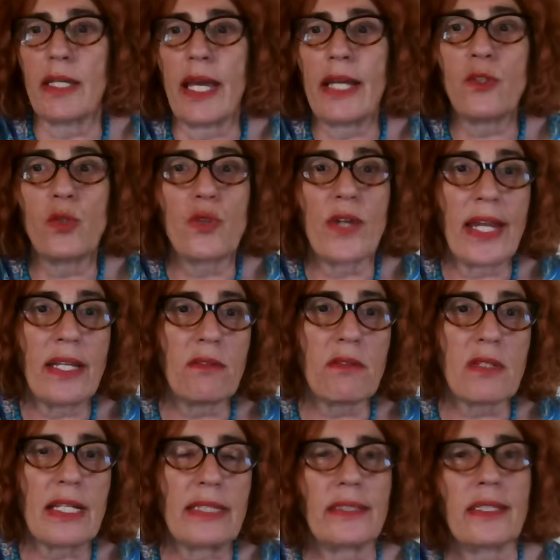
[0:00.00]
And
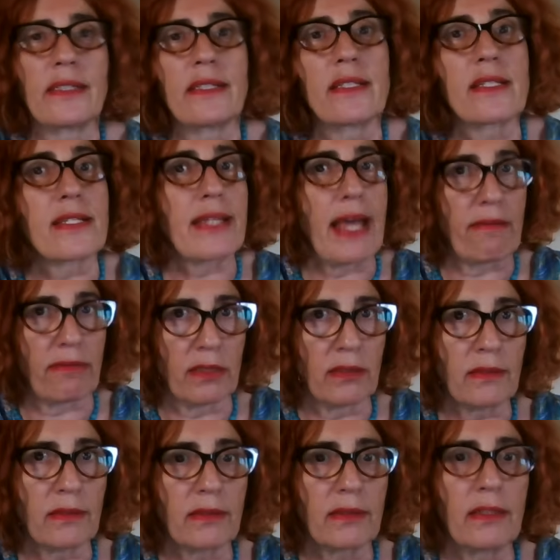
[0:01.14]
Uranus until the
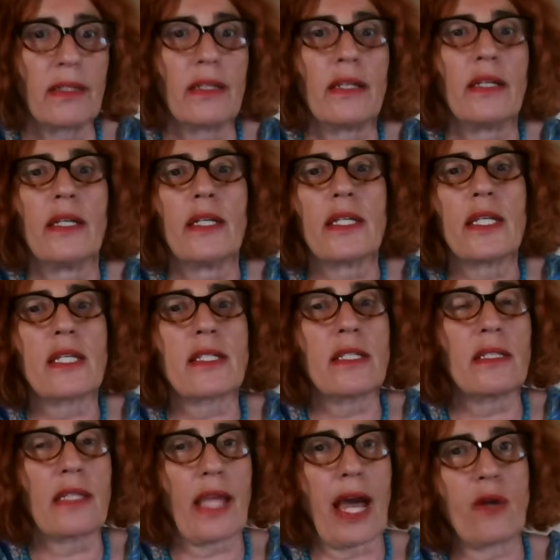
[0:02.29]
7th is
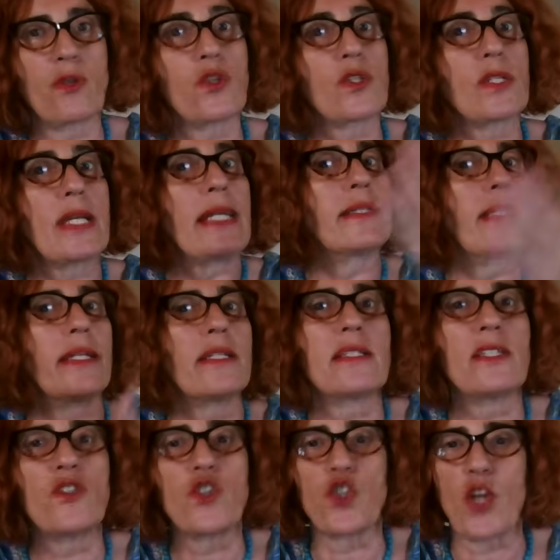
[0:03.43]
in Taurus and then
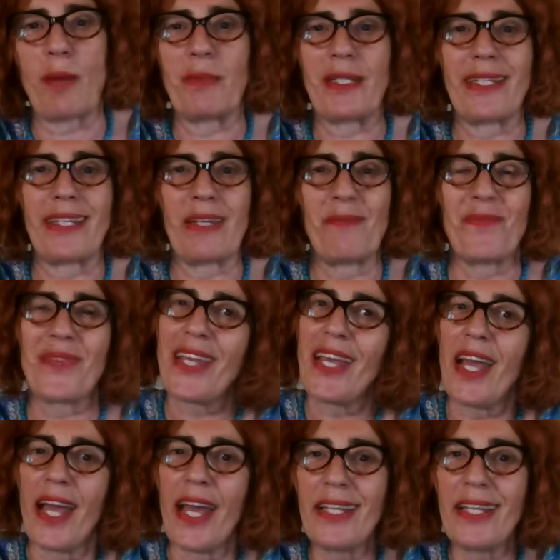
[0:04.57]
is in Gemini.
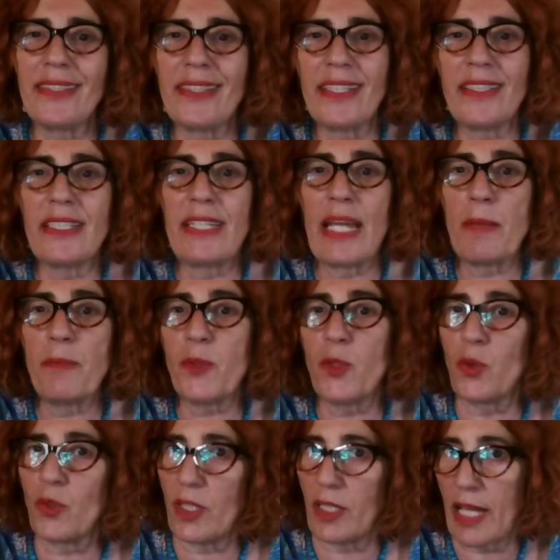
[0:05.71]
And then
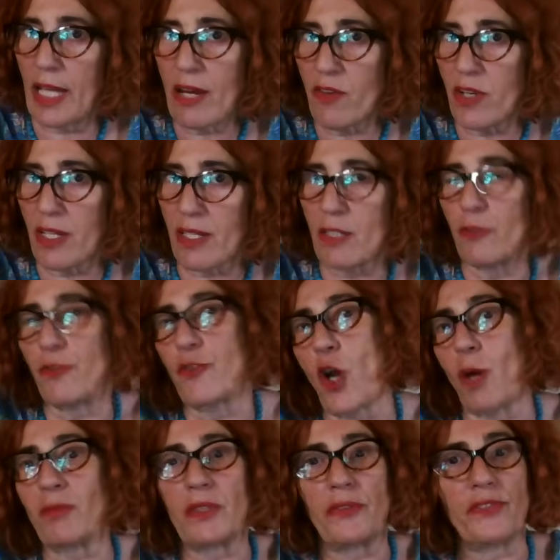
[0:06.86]
Neptune in Aries
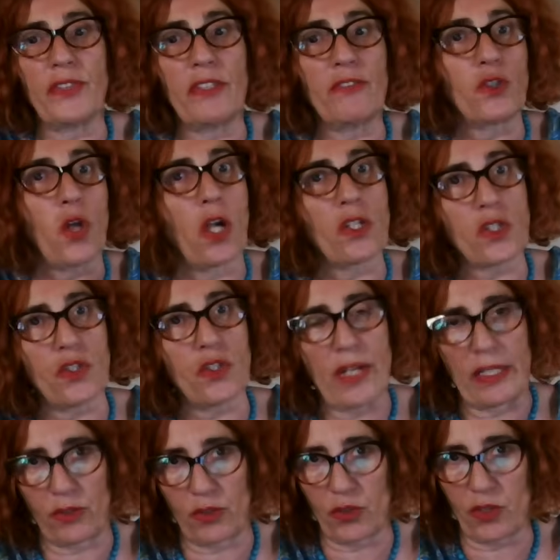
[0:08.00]
from the 5th also
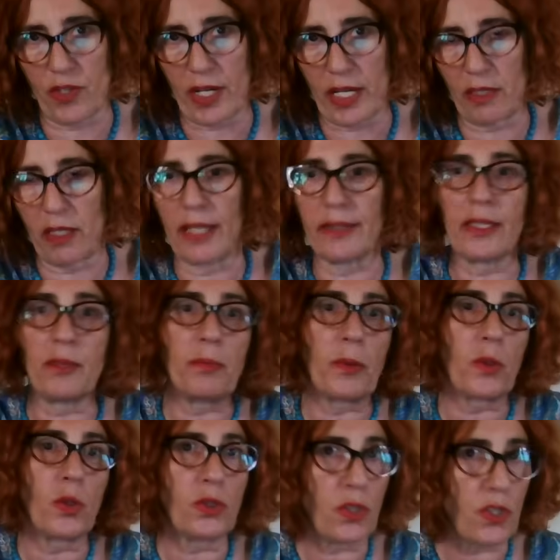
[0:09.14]
retrograde. And then
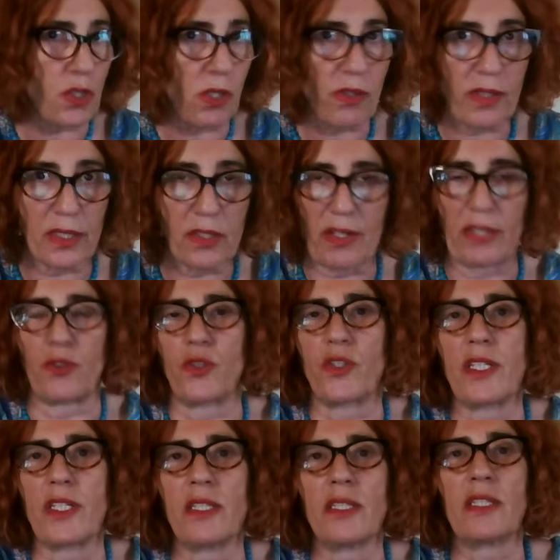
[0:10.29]
Pluto is already
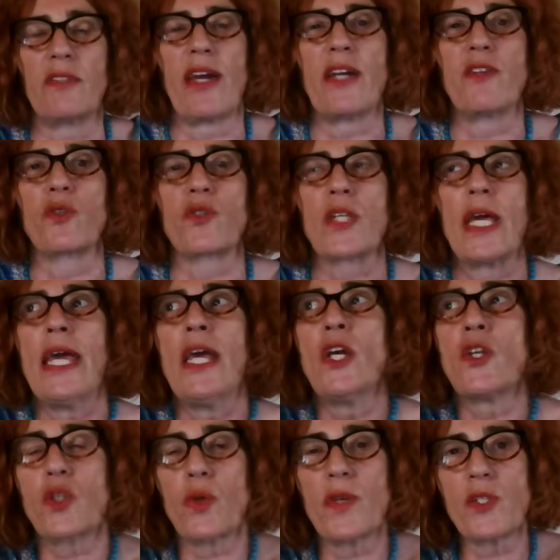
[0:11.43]
retrograde in Aquarius.
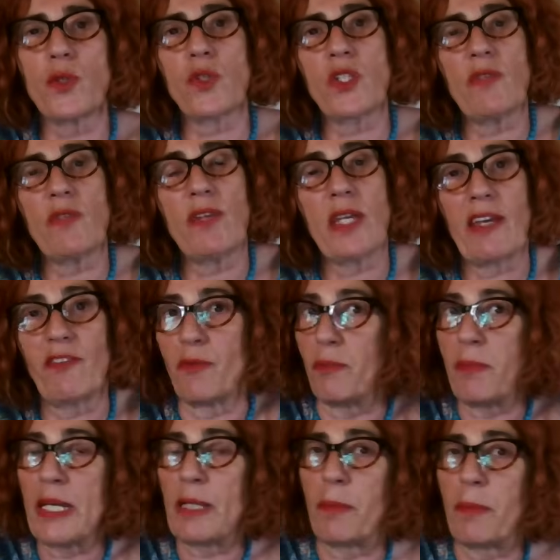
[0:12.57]
So as you see, we
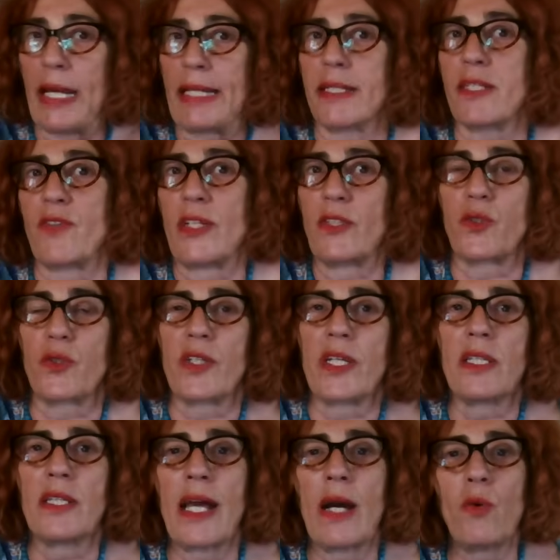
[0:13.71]
have big planets
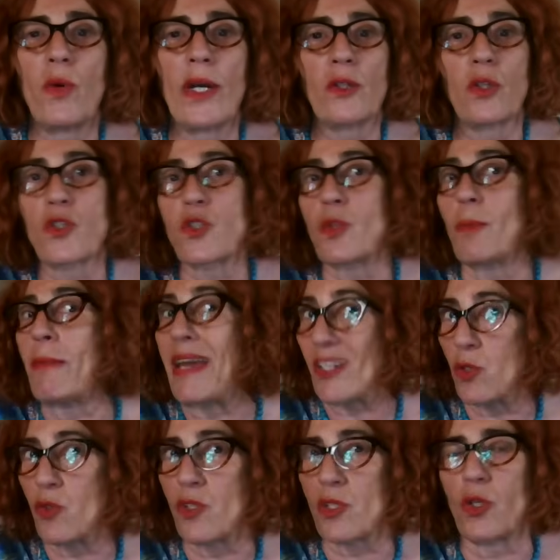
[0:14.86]
retrograde now, and also
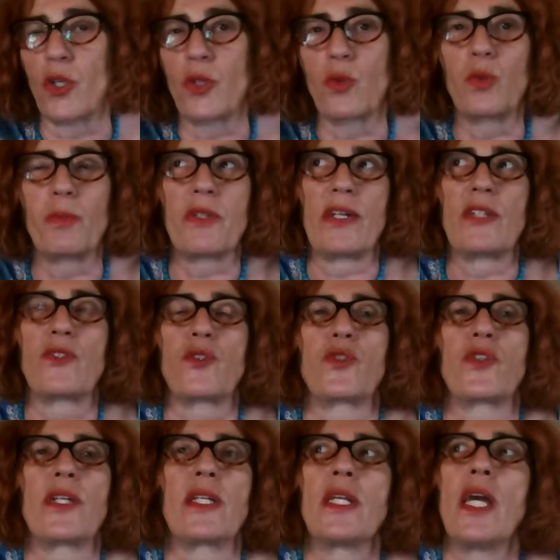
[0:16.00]
Mercury is going to be
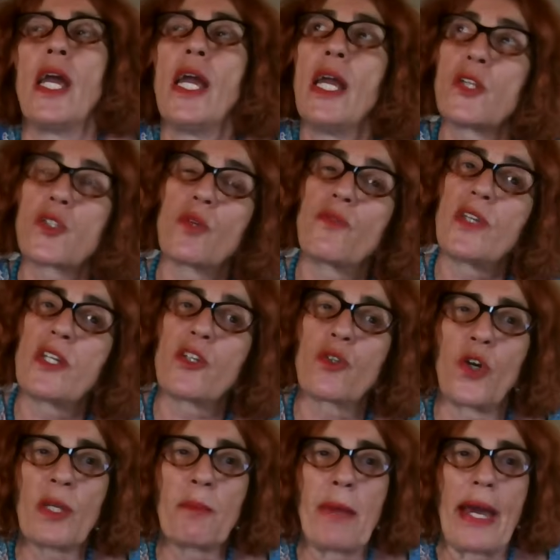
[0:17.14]
retrograde. So we are
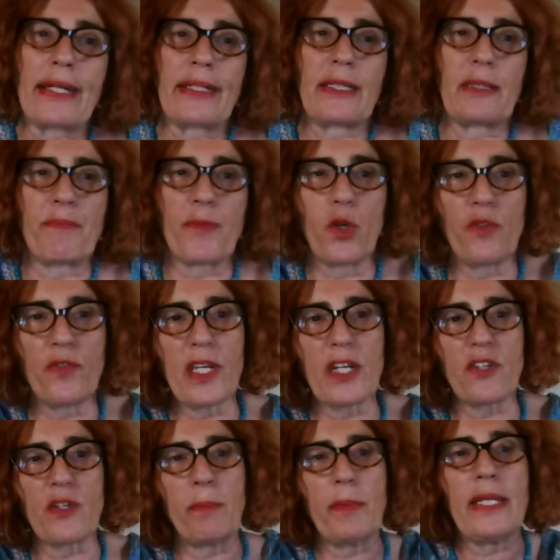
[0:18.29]
going back, or we
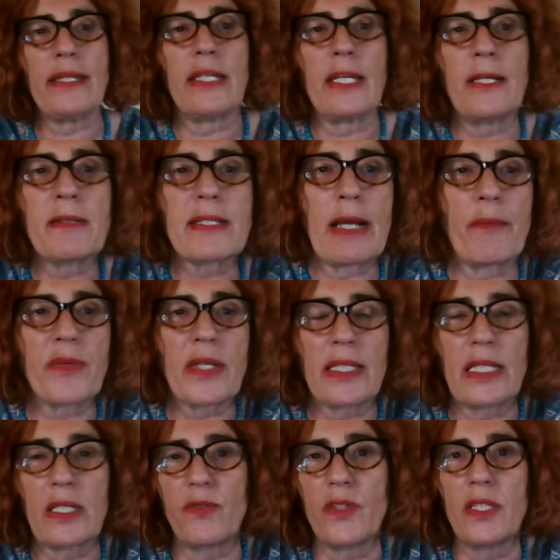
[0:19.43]
are repeating something
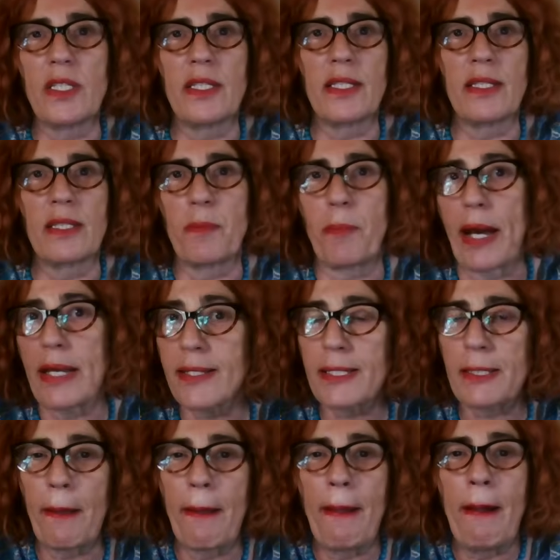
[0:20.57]
that we did in the
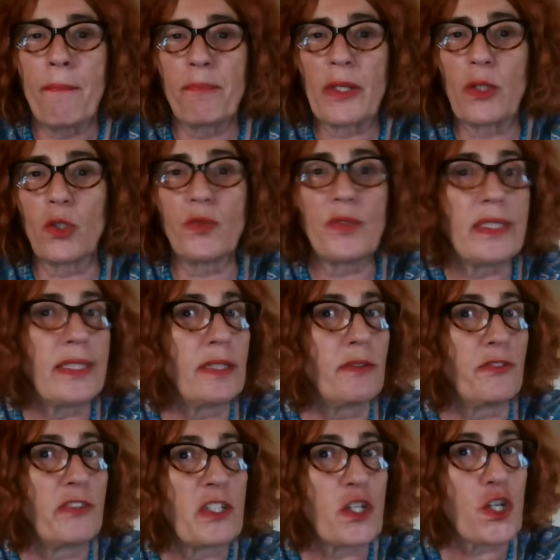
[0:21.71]
past because we
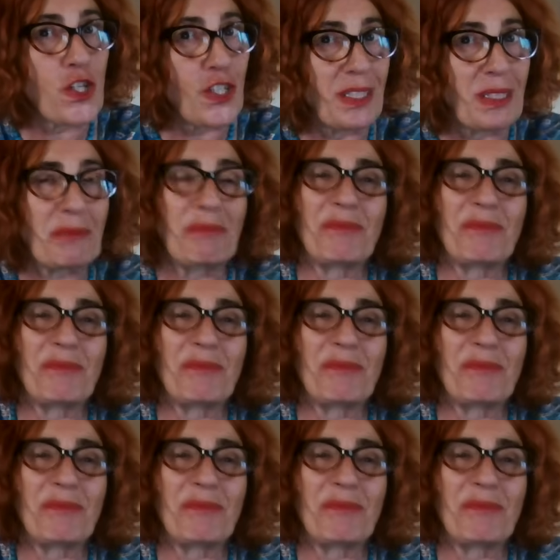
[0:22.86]
didn't finish it.